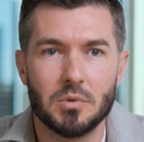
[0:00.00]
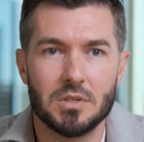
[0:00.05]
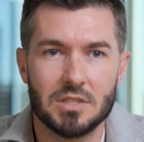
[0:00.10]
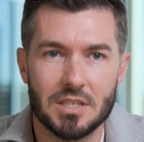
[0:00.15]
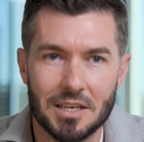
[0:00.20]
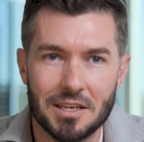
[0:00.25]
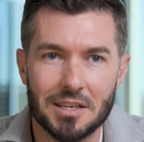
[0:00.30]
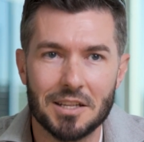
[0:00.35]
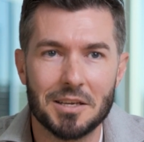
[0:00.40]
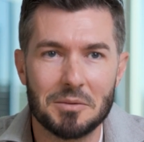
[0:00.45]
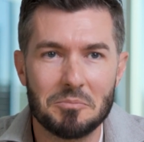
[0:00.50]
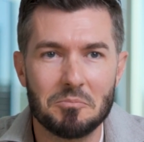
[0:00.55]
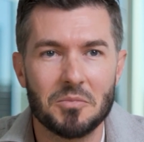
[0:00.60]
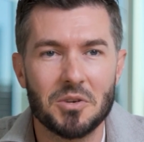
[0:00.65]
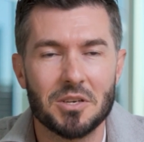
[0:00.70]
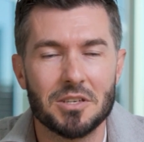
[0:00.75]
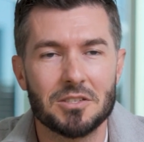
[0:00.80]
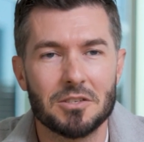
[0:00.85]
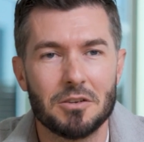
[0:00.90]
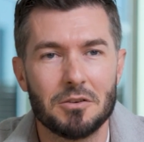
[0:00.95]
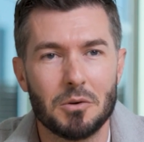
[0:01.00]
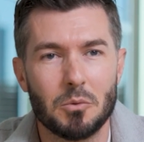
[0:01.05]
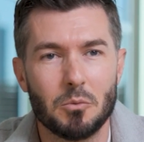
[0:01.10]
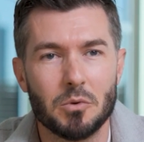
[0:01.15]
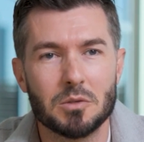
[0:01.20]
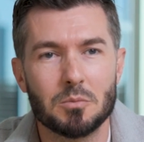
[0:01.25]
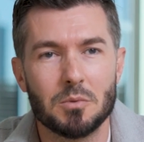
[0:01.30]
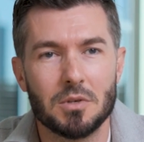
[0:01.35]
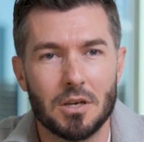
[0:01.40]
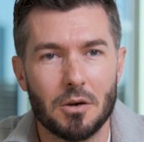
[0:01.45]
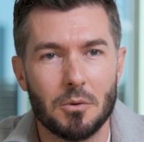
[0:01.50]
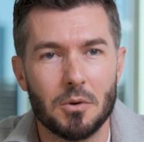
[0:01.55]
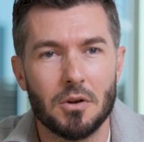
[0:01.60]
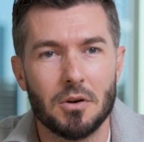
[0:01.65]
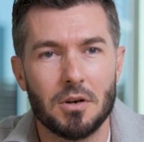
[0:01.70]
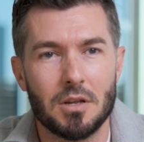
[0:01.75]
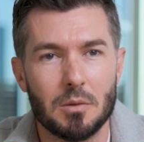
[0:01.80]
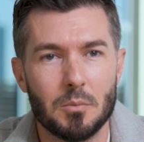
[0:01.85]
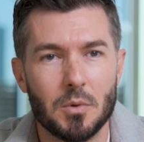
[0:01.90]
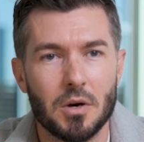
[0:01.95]
particularly considering what's been going
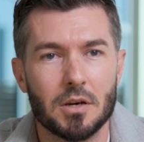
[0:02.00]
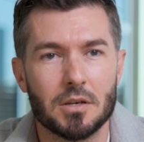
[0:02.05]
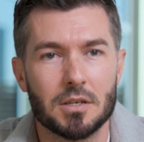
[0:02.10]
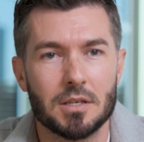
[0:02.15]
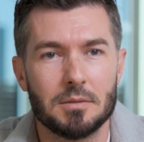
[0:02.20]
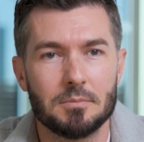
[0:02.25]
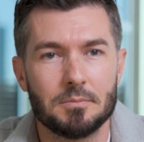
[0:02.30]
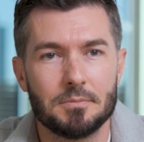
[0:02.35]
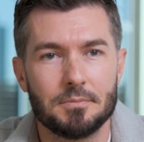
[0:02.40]
on in the market.